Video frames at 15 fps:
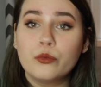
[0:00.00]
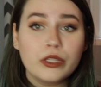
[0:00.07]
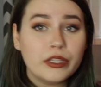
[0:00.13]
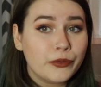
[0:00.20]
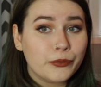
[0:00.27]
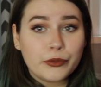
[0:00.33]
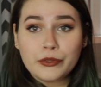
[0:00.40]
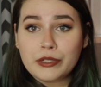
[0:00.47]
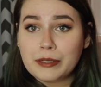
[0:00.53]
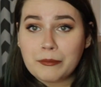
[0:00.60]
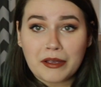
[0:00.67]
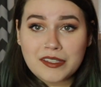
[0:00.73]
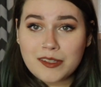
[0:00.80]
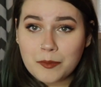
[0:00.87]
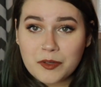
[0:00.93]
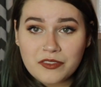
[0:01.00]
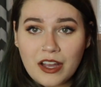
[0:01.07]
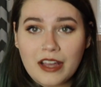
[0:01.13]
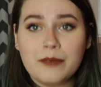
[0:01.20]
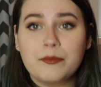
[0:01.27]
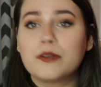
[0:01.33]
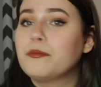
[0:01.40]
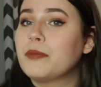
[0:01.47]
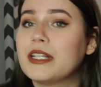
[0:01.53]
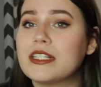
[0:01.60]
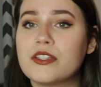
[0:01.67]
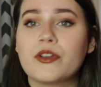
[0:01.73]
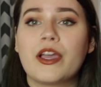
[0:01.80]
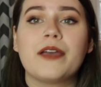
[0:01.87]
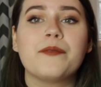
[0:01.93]
really ruining my summer vibe,
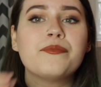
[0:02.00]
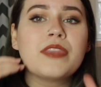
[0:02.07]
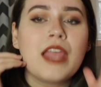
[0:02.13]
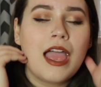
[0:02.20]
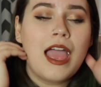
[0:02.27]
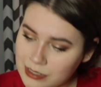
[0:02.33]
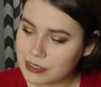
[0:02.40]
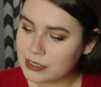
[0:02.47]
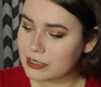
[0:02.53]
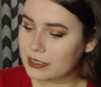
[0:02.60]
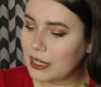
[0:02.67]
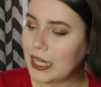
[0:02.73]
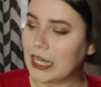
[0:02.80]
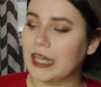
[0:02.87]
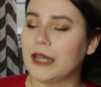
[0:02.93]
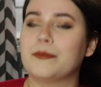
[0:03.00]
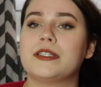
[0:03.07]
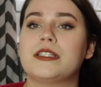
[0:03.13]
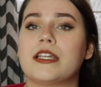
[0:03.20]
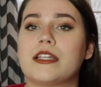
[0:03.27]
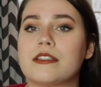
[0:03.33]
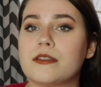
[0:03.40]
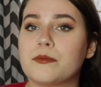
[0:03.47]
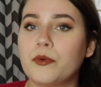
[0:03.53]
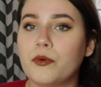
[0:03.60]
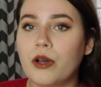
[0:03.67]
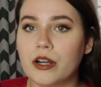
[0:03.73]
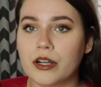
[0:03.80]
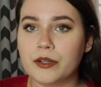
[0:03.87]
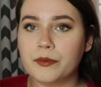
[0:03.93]
but it's okay. And yeah, I'm gonna take a sip
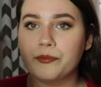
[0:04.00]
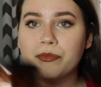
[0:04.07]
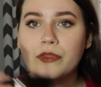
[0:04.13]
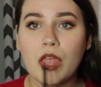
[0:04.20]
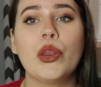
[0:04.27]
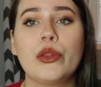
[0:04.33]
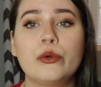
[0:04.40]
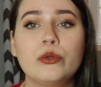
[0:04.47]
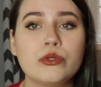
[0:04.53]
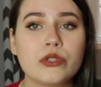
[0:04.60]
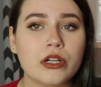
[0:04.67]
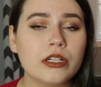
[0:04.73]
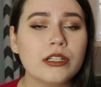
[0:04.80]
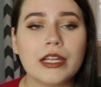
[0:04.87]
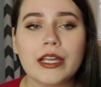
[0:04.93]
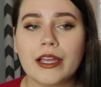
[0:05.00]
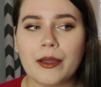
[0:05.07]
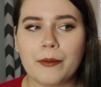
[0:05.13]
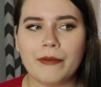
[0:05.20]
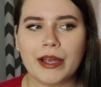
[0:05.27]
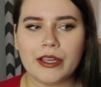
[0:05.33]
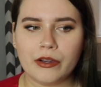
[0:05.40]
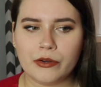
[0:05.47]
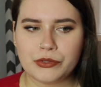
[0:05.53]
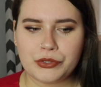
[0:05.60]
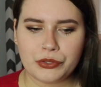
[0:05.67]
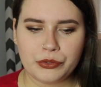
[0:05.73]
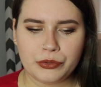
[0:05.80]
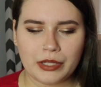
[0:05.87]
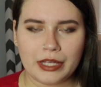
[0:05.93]
of water. Those are like my
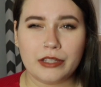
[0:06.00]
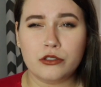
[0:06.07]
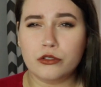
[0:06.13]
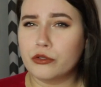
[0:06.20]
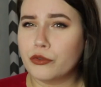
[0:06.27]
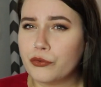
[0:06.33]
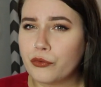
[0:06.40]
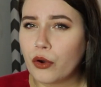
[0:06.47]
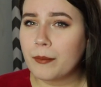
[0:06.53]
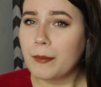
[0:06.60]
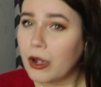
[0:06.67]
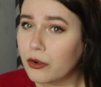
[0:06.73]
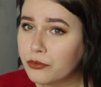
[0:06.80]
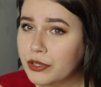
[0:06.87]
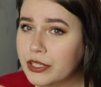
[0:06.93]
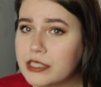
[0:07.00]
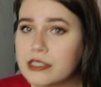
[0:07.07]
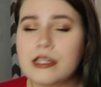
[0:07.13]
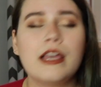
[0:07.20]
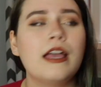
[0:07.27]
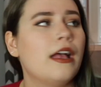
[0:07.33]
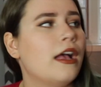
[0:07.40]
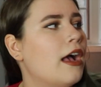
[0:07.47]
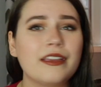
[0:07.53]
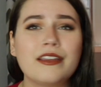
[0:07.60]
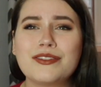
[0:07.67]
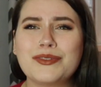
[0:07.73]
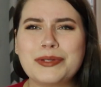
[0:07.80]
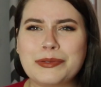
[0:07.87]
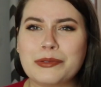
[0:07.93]
go-to like uniform outfits. I
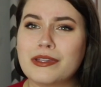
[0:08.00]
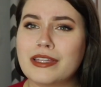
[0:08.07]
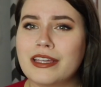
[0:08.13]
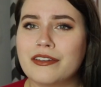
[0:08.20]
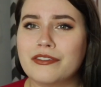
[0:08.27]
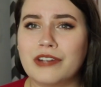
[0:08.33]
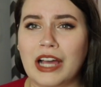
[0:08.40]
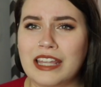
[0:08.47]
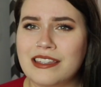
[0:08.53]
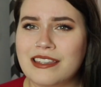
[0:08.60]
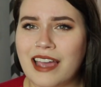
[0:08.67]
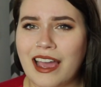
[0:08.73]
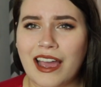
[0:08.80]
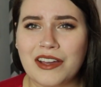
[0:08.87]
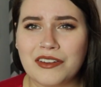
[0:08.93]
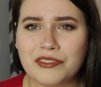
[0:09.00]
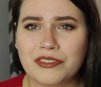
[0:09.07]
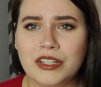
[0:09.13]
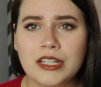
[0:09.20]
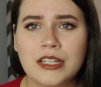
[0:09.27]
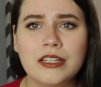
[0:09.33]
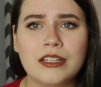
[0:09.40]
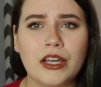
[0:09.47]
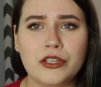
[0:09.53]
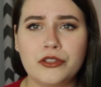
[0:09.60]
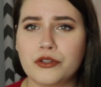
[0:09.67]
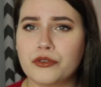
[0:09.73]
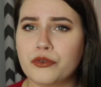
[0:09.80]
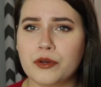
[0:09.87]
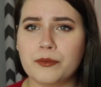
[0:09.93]
think it's always really fun to have a
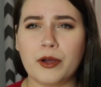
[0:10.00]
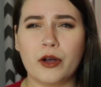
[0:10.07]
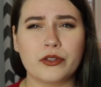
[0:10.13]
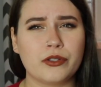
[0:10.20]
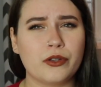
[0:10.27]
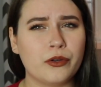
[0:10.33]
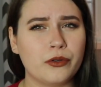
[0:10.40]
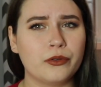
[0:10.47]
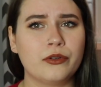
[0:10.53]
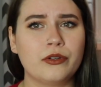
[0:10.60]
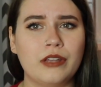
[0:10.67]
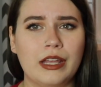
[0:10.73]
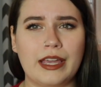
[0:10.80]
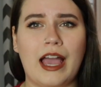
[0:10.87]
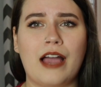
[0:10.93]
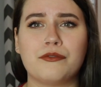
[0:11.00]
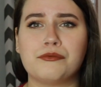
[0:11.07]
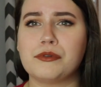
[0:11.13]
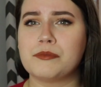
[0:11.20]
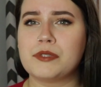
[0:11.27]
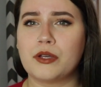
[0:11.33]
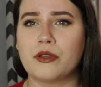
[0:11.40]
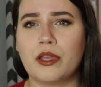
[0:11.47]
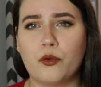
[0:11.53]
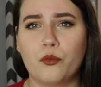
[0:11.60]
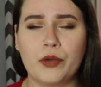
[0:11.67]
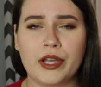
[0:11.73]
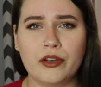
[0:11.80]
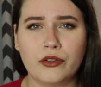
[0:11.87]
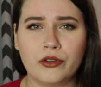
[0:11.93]
uniform, but also like have room to
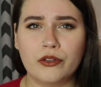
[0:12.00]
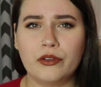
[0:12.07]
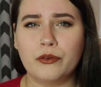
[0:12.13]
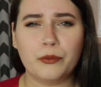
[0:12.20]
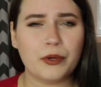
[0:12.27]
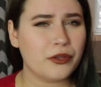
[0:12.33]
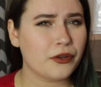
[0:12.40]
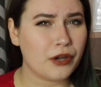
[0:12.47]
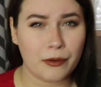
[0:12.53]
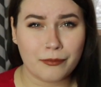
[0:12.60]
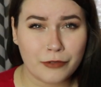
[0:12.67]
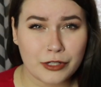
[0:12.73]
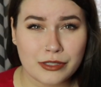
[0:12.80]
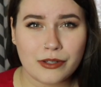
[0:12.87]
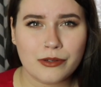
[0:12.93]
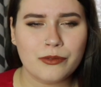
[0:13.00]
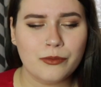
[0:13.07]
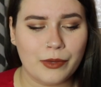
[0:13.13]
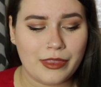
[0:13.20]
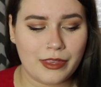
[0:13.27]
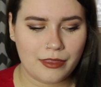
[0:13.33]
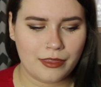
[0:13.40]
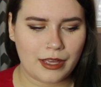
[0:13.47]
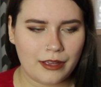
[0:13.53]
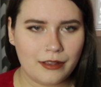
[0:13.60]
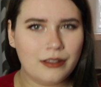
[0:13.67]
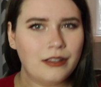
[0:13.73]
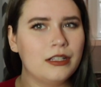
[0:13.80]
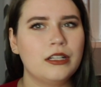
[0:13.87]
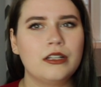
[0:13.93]
like wiggle with your comfort zone within
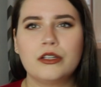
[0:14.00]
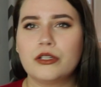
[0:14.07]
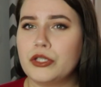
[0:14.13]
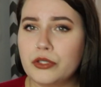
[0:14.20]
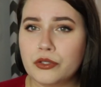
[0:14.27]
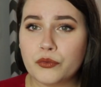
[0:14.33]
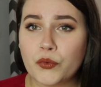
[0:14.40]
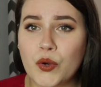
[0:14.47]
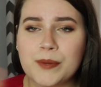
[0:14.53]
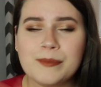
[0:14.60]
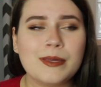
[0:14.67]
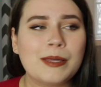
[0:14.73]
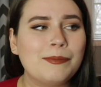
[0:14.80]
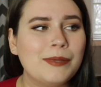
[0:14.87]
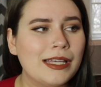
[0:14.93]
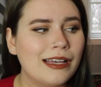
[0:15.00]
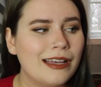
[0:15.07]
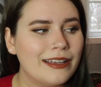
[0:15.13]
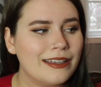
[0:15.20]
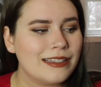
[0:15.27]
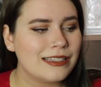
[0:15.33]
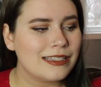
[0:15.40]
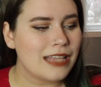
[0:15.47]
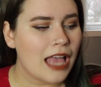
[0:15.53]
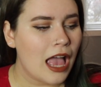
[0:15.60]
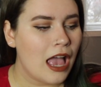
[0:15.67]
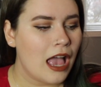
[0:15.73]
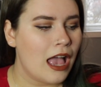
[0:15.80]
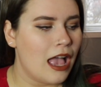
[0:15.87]
that uniform, because